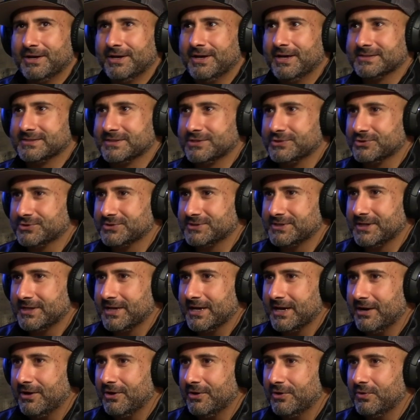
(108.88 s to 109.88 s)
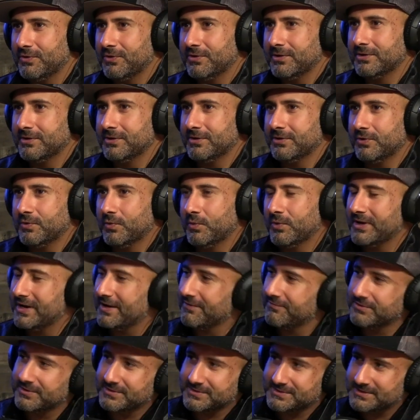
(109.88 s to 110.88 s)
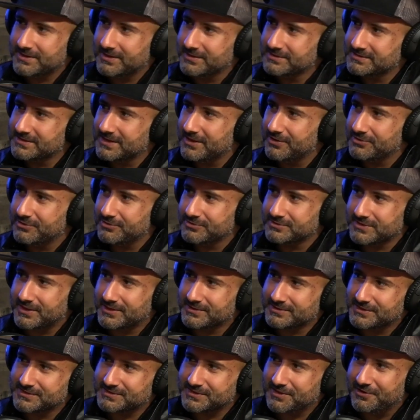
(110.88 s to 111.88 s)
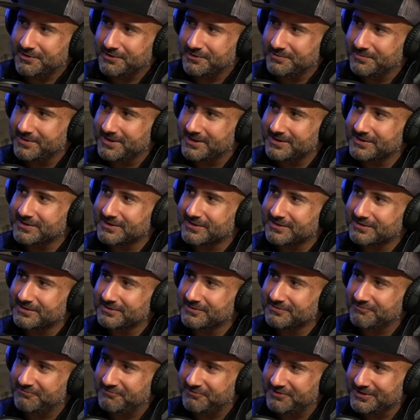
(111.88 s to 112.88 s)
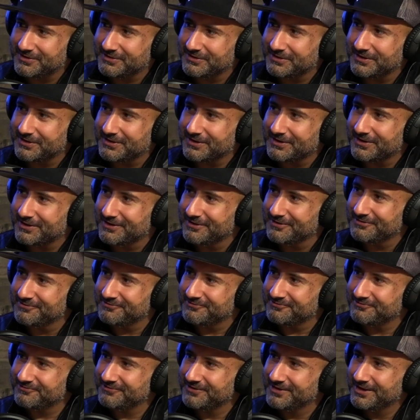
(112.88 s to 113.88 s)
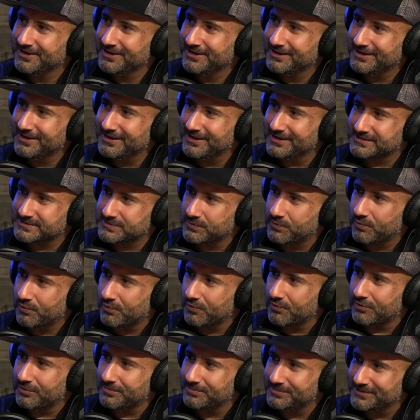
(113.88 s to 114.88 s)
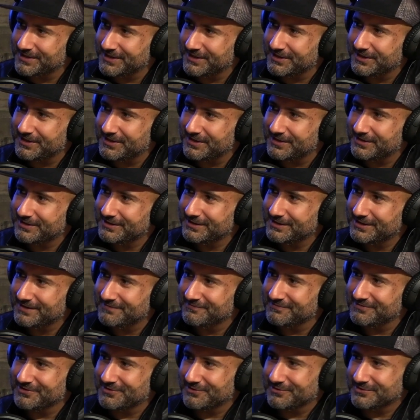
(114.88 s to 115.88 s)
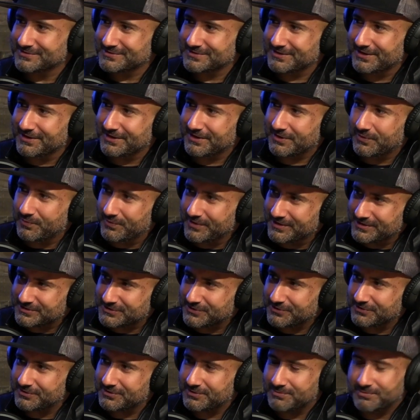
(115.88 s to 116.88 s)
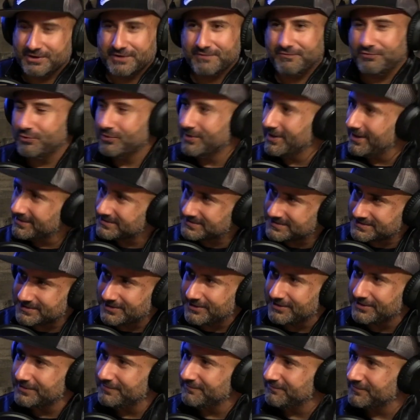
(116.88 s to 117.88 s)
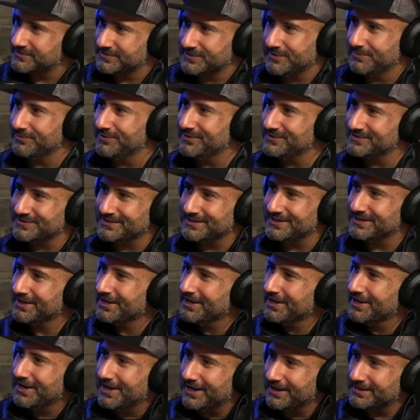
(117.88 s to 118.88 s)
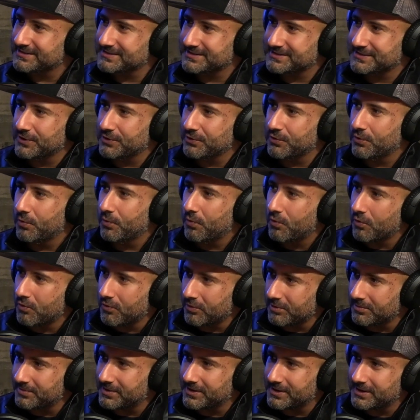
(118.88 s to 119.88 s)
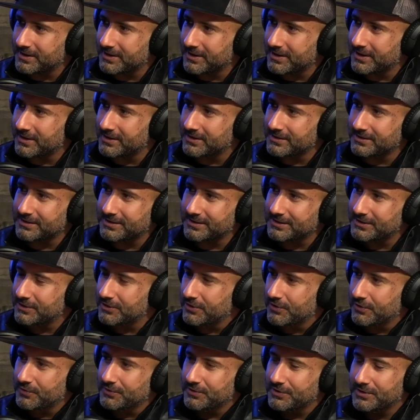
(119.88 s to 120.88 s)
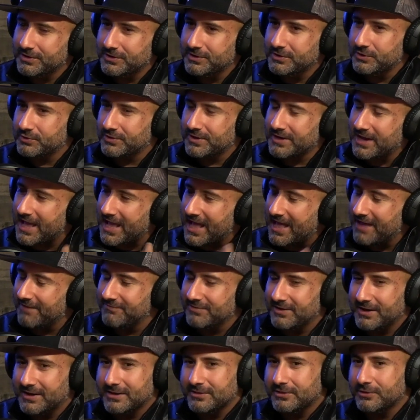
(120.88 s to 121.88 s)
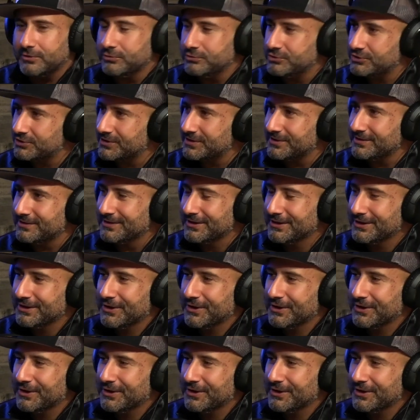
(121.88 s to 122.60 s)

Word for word: it's interesting how whenever the sun's out, there's like this automatic feeling of it's a warm day, even though it's like mm-hmm. winter. But if you got sun for some reason, it's still warming, and you know you can have that illusion